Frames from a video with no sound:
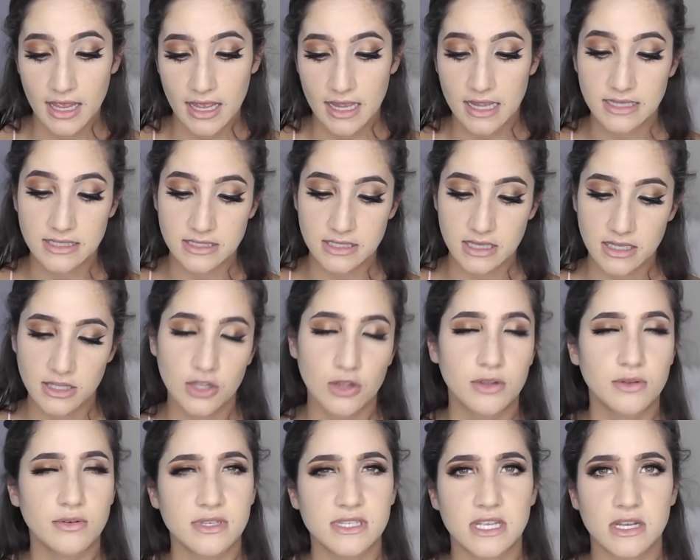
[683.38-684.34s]
It's the
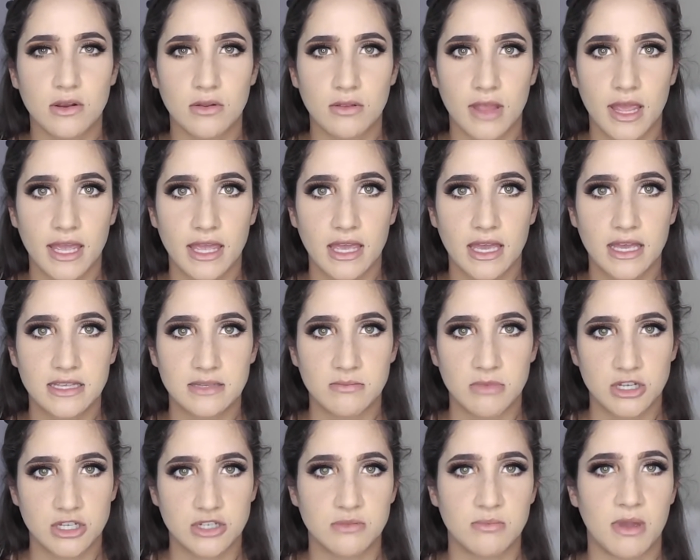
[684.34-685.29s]
only reason I don't like it as
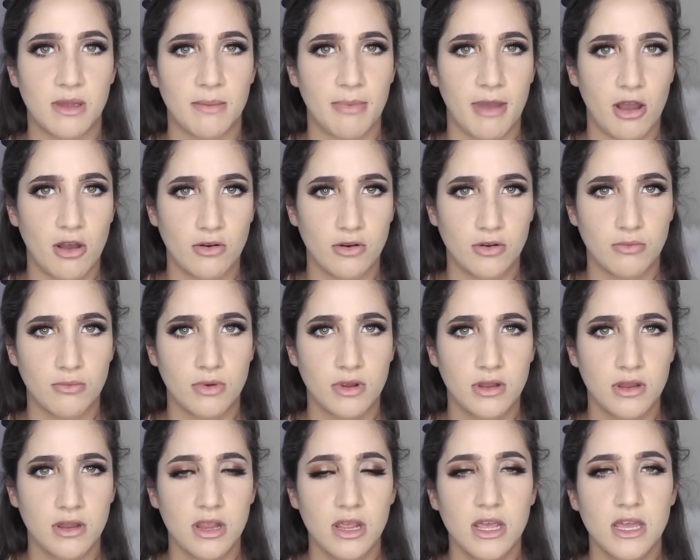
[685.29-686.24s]
much as my powder one
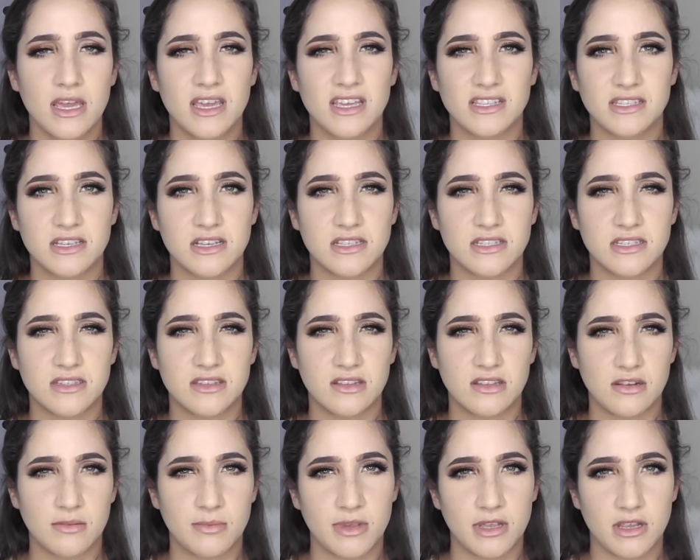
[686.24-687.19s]
is because it's a
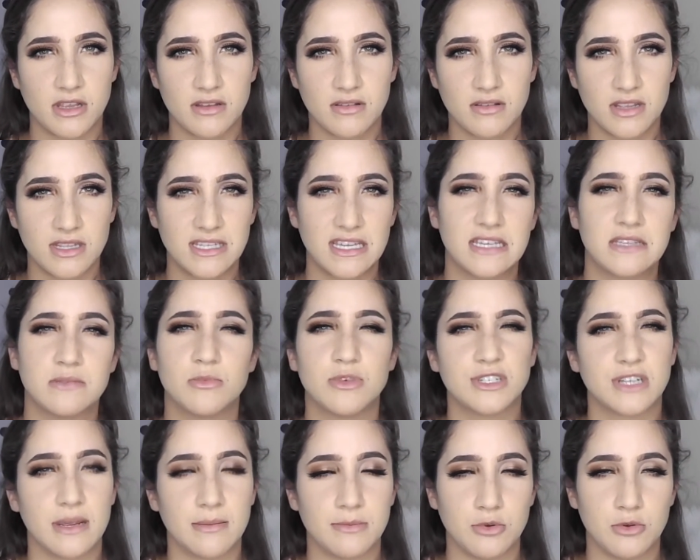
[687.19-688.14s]
little bit, it takes more
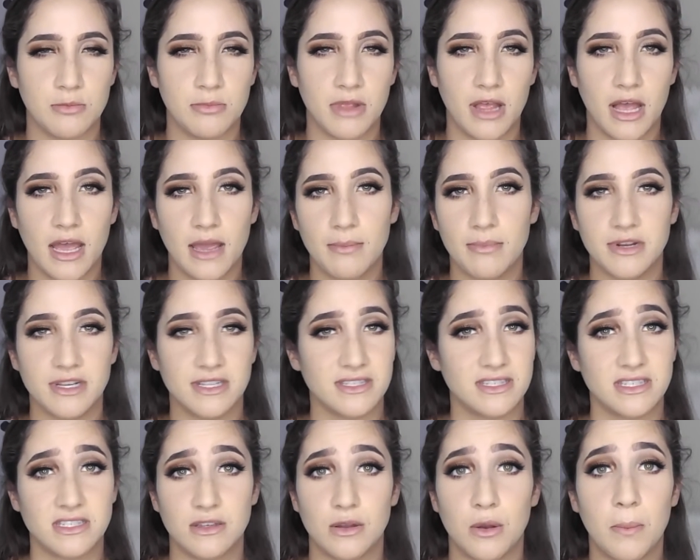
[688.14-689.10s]
time to apply, but it's
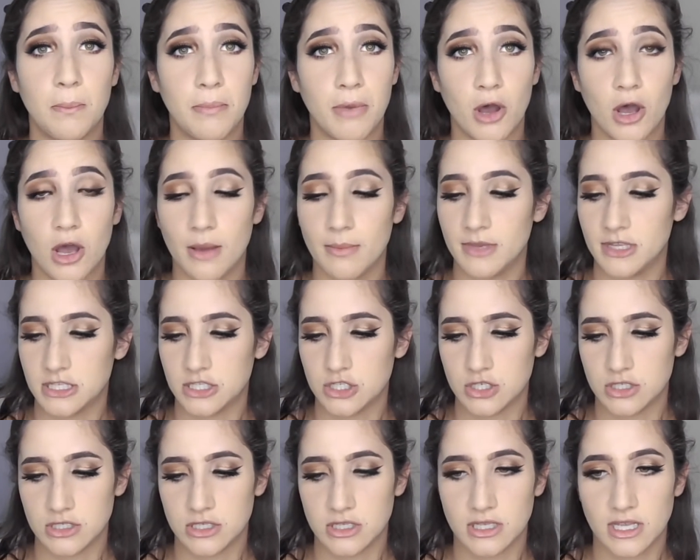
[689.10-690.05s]
still bomb. It's
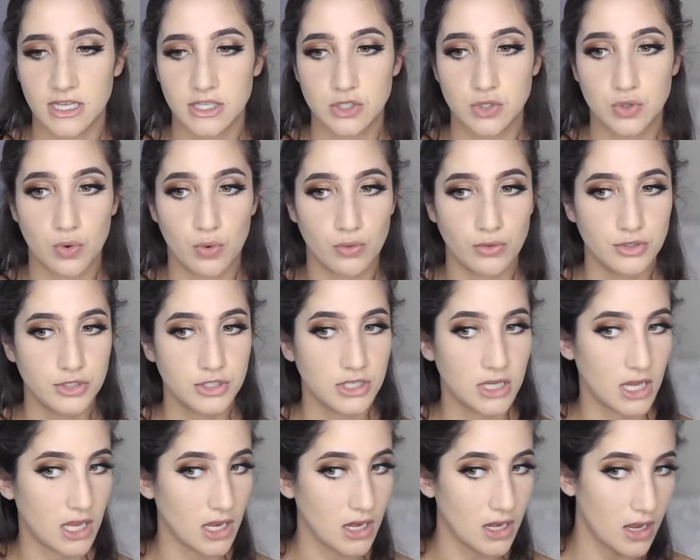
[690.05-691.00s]
just a nice gold
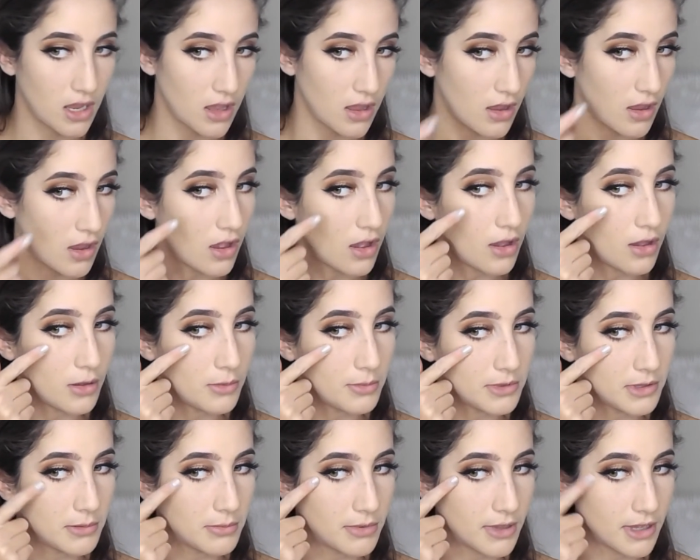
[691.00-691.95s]
shade. I'll
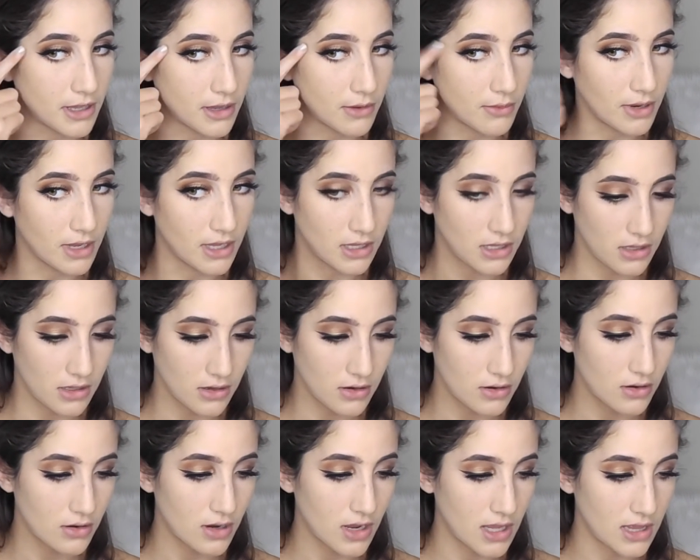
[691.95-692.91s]
be applying it right
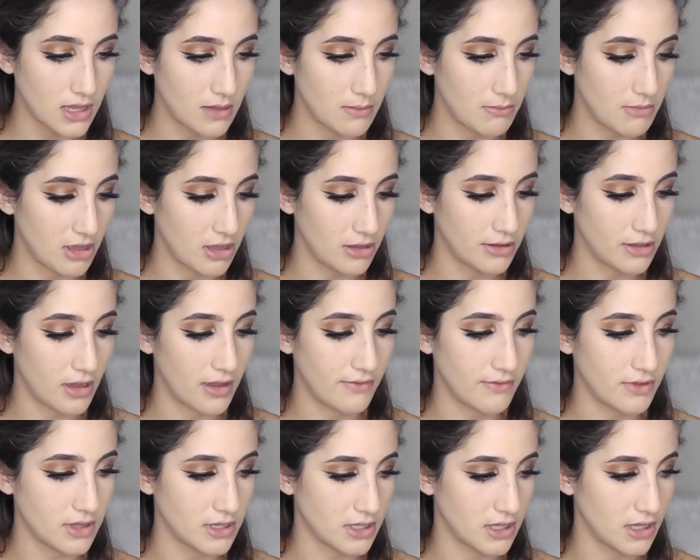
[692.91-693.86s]
here and then meld
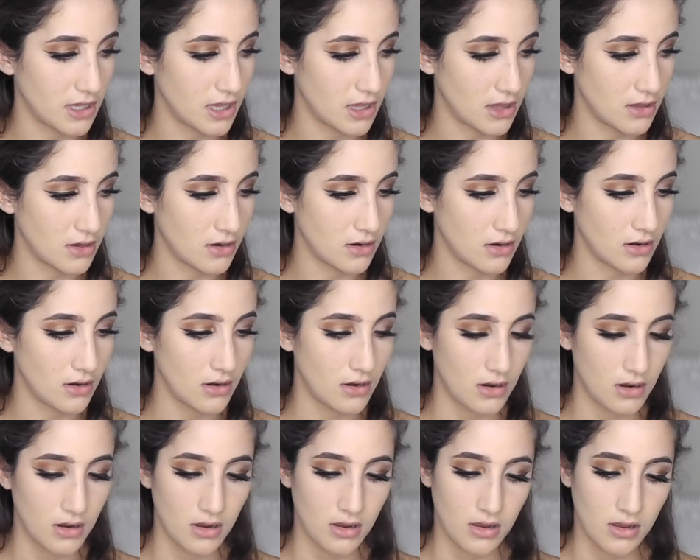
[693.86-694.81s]
everything together.
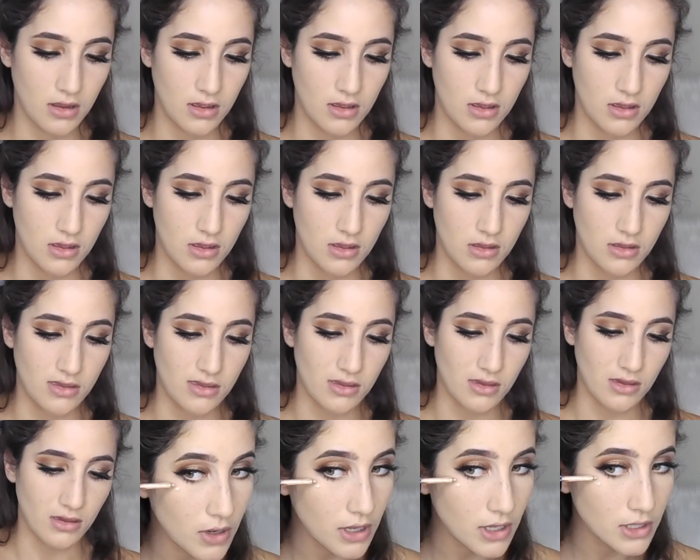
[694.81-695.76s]
Yeah,
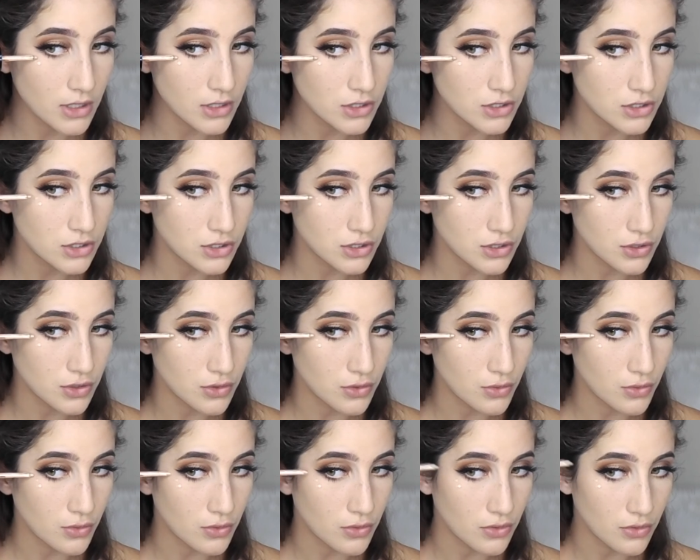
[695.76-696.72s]
1,
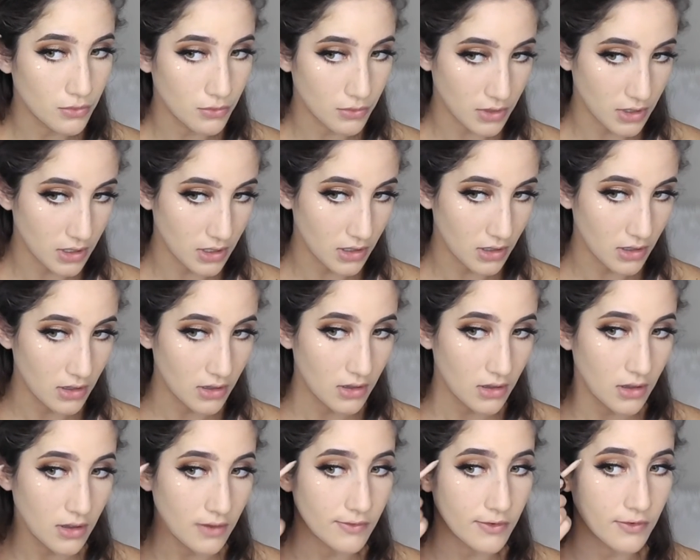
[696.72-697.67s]
2, 3.
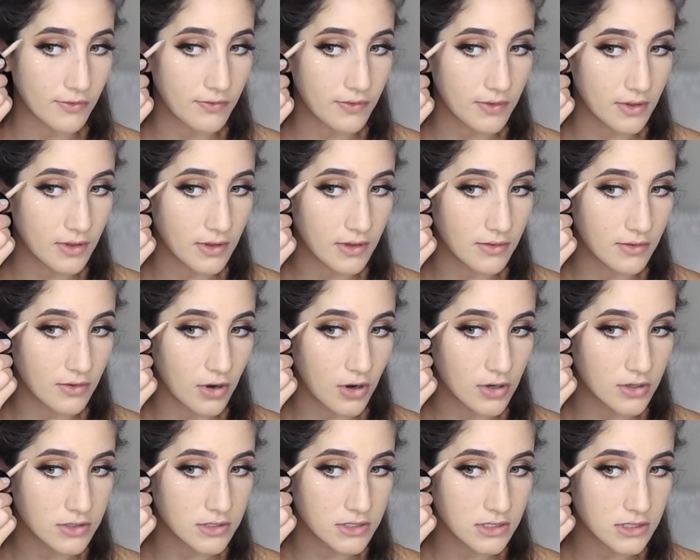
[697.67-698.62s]
If you're feeling
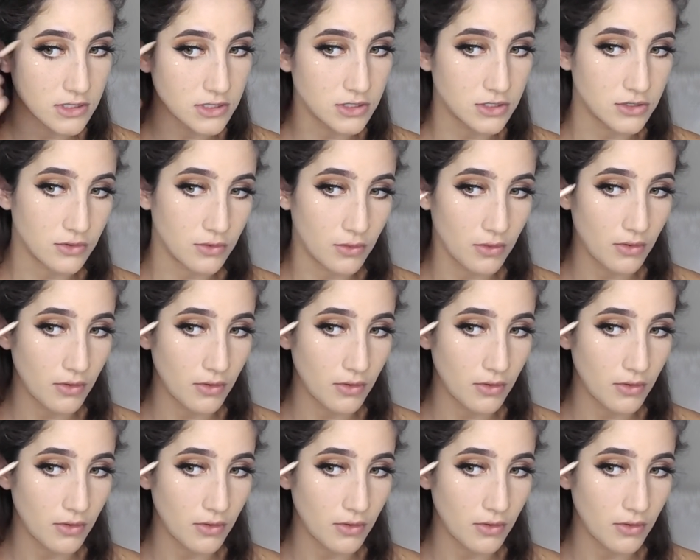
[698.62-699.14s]
artsy, do